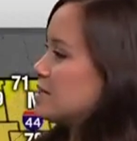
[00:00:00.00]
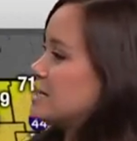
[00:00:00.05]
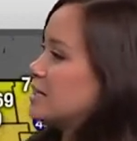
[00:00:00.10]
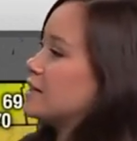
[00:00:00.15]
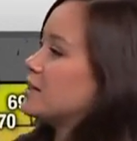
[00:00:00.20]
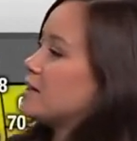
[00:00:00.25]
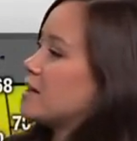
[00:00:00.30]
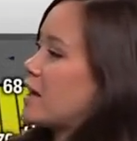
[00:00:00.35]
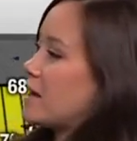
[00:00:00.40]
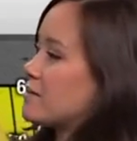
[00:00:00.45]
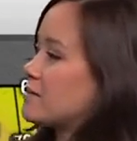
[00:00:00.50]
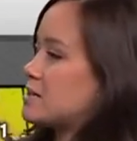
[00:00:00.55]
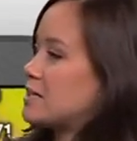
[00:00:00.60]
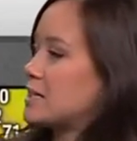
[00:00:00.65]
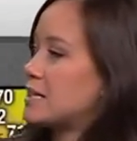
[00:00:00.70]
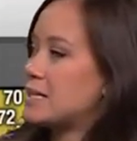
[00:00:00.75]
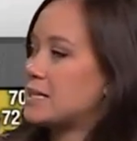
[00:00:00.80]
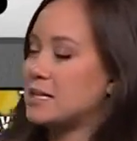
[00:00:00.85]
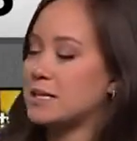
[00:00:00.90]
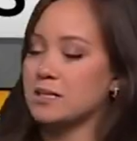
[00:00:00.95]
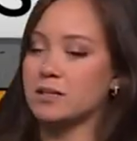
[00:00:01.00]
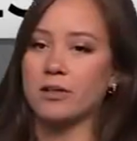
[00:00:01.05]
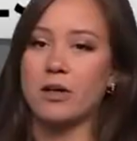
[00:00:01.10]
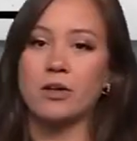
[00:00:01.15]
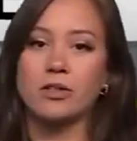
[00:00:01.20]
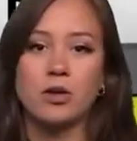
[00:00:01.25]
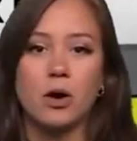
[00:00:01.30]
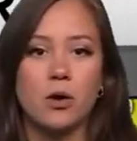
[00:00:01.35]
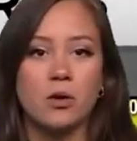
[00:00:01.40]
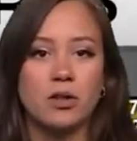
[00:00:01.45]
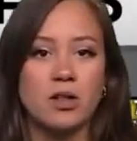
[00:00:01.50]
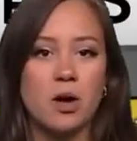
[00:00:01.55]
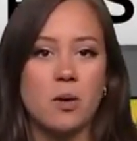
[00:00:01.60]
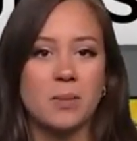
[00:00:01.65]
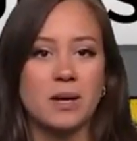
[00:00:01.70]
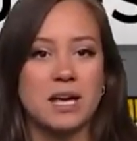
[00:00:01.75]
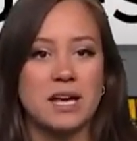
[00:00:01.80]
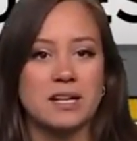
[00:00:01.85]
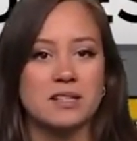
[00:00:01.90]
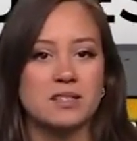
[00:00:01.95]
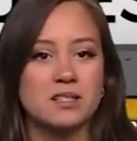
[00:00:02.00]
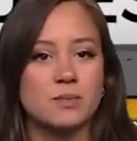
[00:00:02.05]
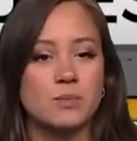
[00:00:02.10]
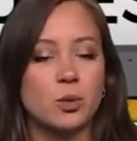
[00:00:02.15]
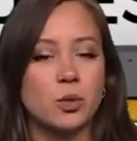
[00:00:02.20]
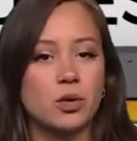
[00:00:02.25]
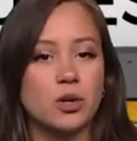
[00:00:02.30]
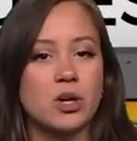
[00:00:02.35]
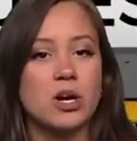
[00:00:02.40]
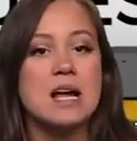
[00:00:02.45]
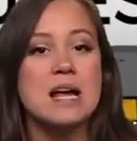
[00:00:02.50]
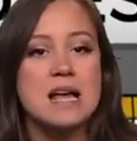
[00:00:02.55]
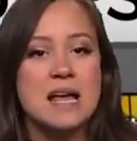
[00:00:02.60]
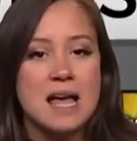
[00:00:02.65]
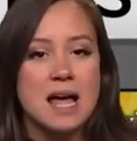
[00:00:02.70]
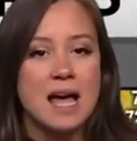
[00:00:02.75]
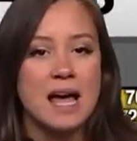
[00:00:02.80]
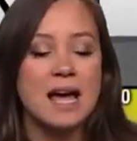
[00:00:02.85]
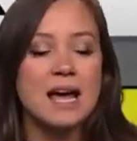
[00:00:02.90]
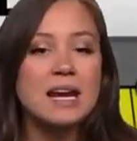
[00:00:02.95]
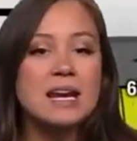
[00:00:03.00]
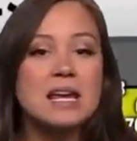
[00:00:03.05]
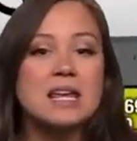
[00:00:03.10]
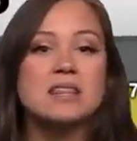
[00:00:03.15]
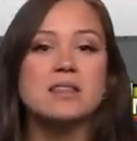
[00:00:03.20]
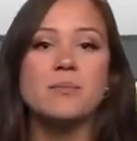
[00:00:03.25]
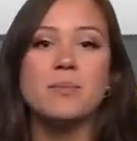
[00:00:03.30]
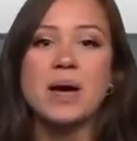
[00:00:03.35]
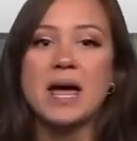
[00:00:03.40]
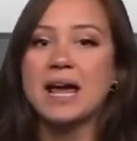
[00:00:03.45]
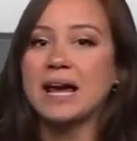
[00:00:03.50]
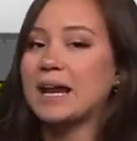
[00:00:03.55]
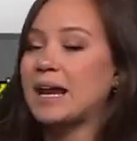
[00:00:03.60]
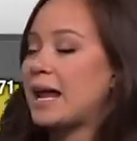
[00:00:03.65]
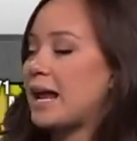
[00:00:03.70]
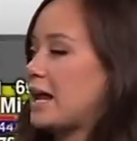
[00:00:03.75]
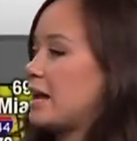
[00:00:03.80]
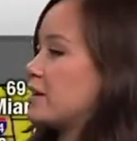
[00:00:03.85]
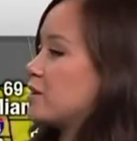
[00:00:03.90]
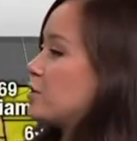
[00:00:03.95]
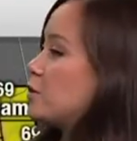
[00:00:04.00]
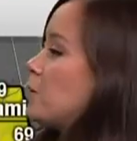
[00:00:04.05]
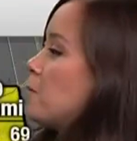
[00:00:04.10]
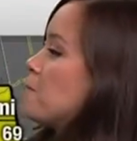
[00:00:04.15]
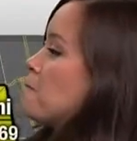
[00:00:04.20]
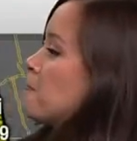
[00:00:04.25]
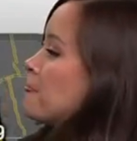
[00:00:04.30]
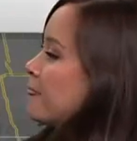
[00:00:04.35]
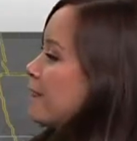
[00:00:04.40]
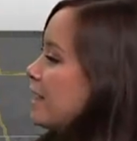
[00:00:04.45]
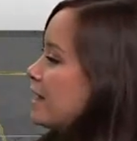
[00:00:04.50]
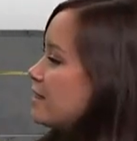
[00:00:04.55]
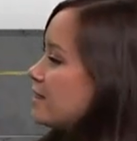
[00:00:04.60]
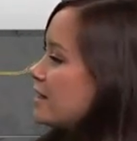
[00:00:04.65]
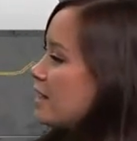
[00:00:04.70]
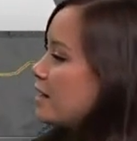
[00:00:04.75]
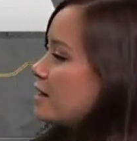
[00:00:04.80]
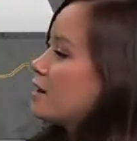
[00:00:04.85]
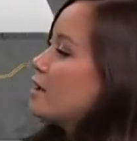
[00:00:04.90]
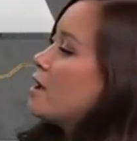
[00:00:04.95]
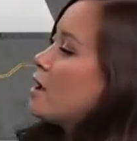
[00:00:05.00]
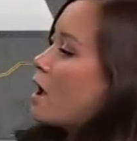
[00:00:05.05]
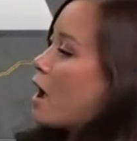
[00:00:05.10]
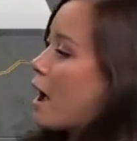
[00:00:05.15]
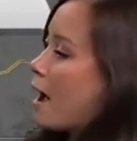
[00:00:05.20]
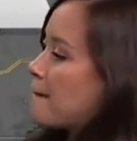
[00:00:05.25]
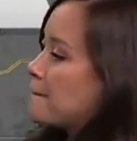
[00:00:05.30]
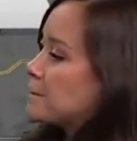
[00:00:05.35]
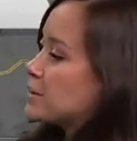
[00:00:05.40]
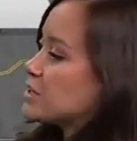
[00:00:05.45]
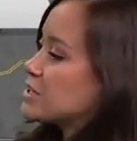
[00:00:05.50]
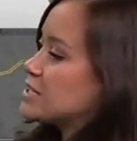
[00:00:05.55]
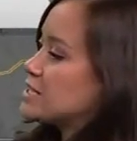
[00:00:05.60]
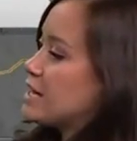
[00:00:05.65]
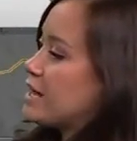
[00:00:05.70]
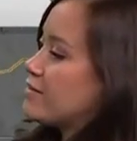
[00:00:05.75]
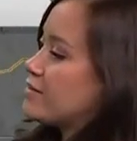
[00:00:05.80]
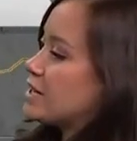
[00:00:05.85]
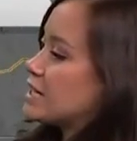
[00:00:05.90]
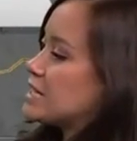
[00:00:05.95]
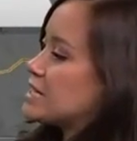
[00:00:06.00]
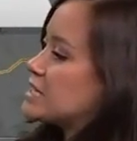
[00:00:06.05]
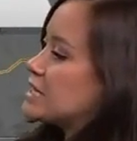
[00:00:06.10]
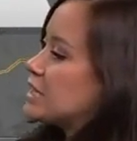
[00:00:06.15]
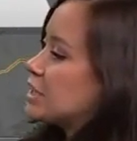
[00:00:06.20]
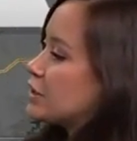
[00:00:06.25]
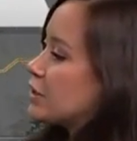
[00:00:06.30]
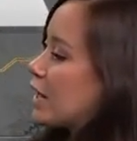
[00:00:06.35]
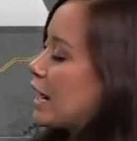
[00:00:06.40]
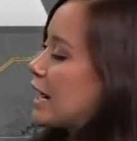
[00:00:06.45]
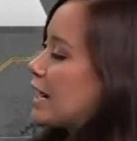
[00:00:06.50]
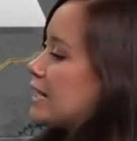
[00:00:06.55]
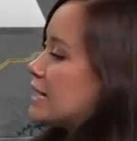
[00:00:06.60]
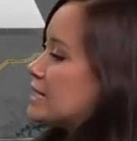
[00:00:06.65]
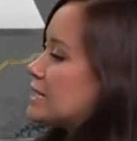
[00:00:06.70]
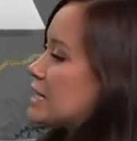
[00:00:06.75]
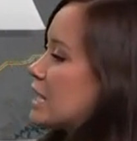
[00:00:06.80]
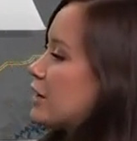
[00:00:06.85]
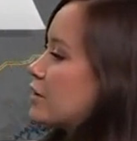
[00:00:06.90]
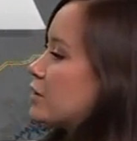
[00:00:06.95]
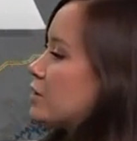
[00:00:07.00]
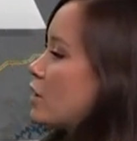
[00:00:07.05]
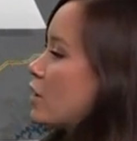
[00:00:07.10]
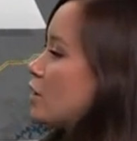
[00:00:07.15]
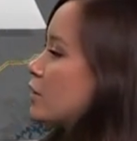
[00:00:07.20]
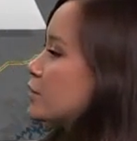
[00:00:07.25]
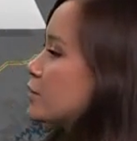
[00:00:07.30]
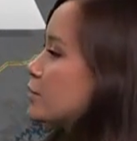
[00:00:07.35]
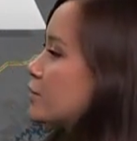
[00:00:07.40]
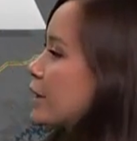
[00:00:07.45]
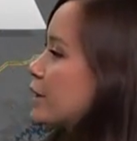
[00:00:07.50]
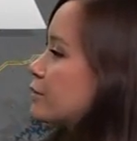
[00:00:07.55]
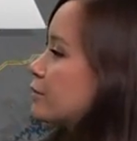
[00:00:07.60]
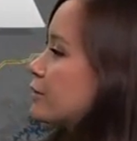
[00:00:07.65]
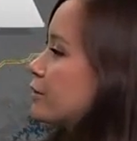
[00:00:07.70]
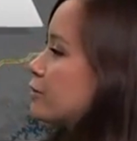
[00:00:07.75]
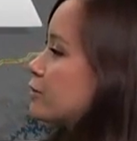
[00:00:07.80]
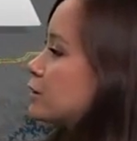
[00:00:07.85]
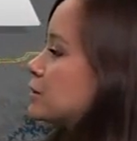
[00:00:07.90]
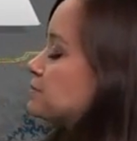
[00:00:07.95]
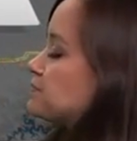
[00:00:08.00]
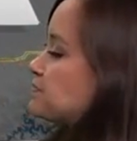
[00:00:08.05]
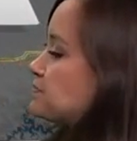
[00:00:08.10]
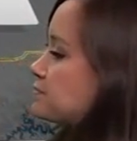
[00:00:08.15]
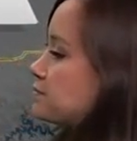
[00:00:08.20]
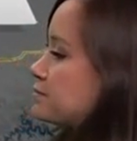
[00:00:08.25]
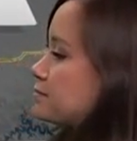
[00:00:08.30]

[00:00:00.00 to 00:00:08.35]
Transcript: seeing a lot of 60s along the Oklahoma-Kansas border and in the panhandle. And then upper 70s, near 80 down along the Red River.